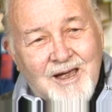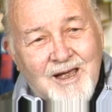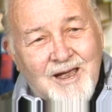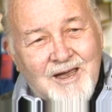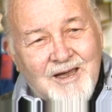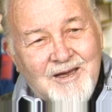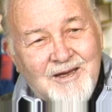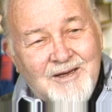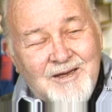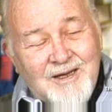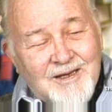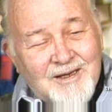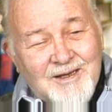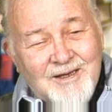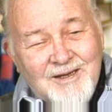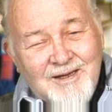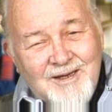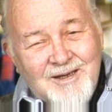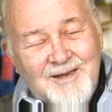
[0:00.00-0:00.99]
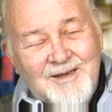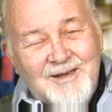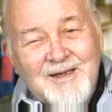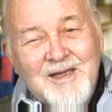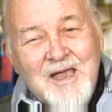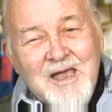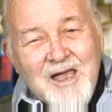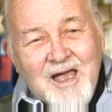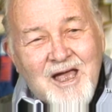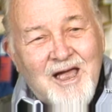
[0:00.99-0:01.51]
I
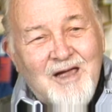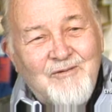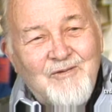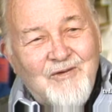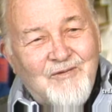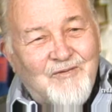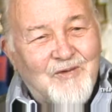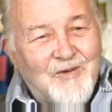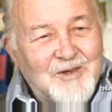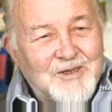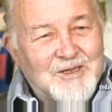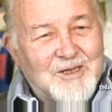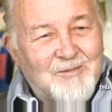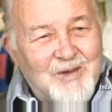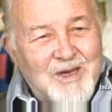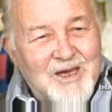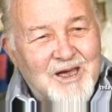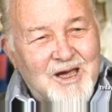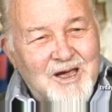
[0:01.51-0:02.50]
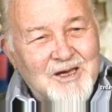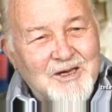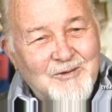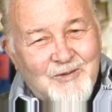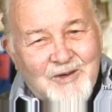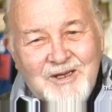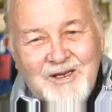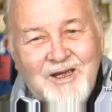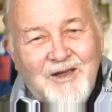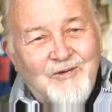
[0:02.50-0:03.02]
refused to be
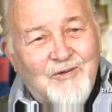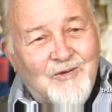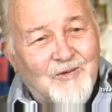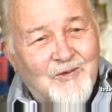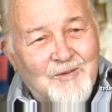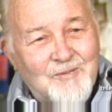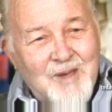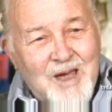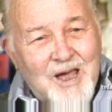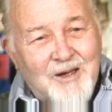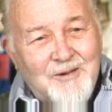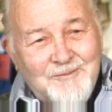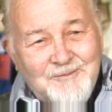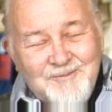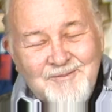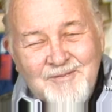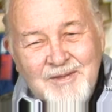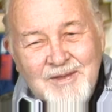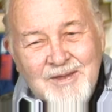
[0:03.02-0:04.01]
argued with. I threw them out.